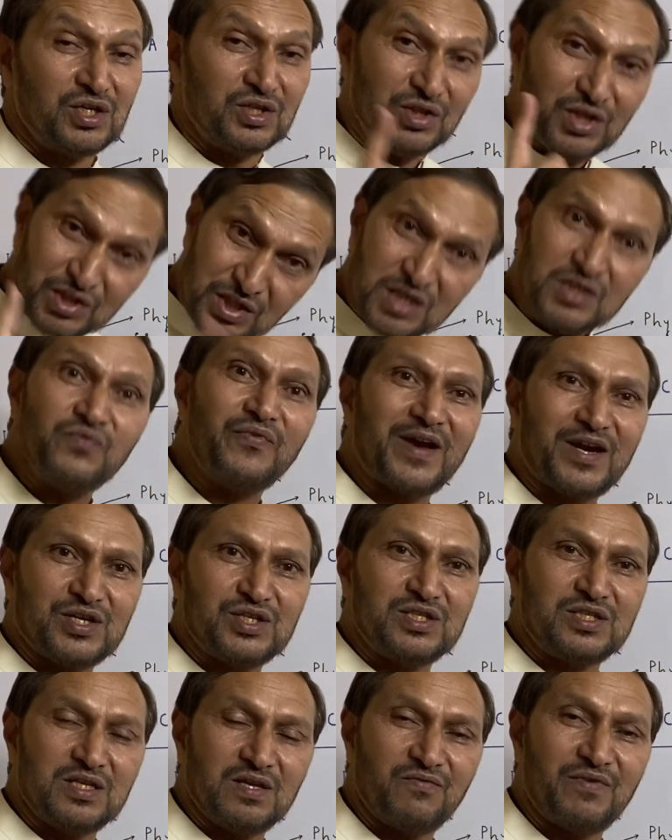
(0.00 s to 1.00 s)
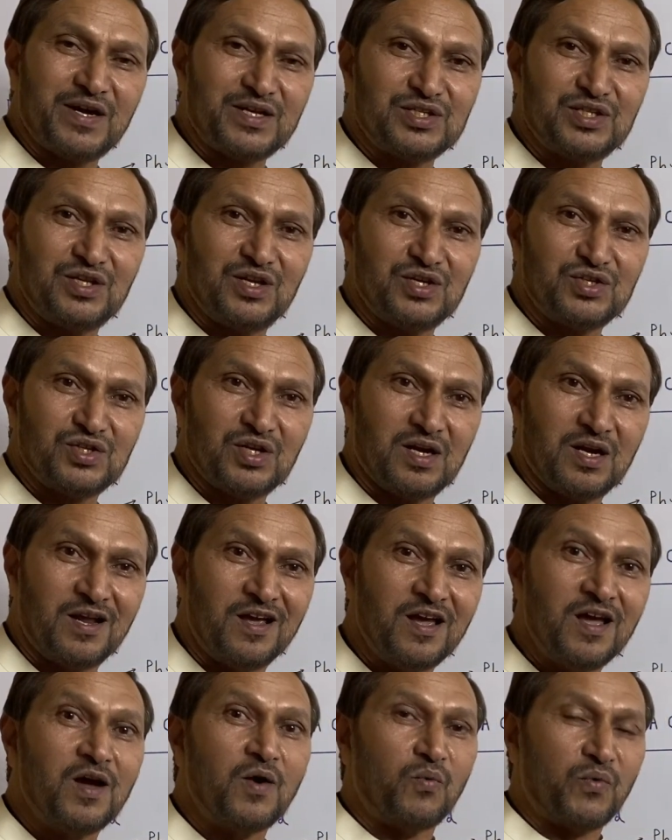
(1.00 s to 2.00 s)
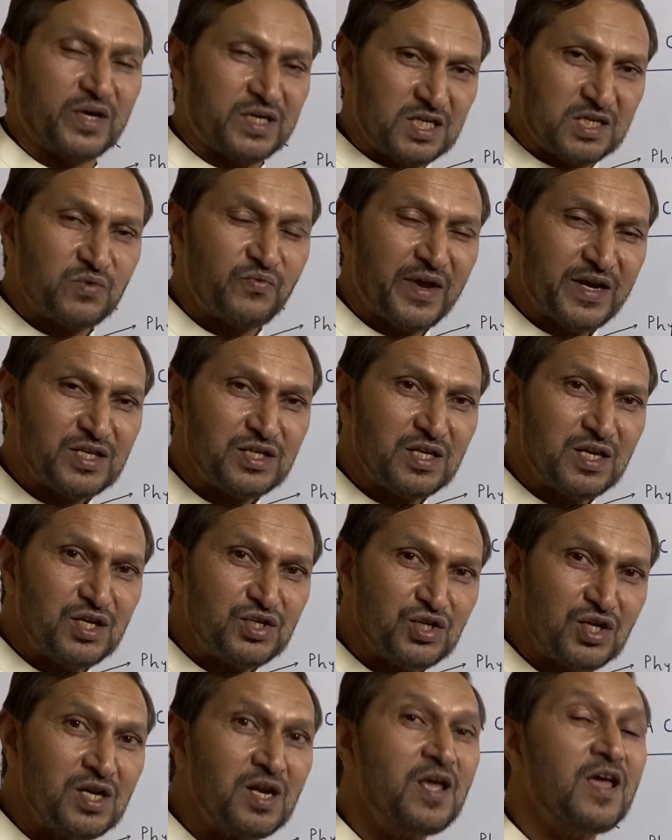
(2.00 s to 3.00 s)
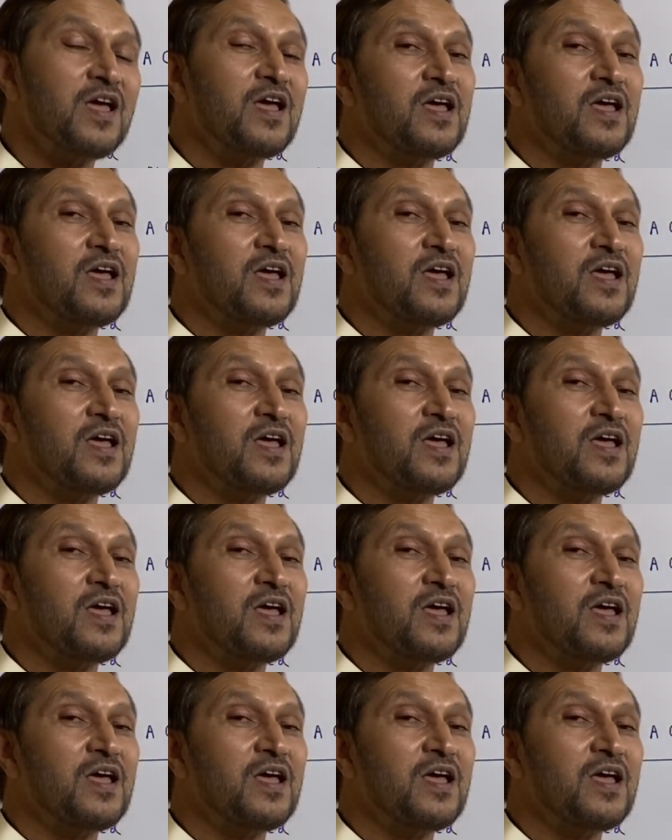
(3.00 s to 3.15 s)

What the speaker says: This is vaccination. What is vaccination?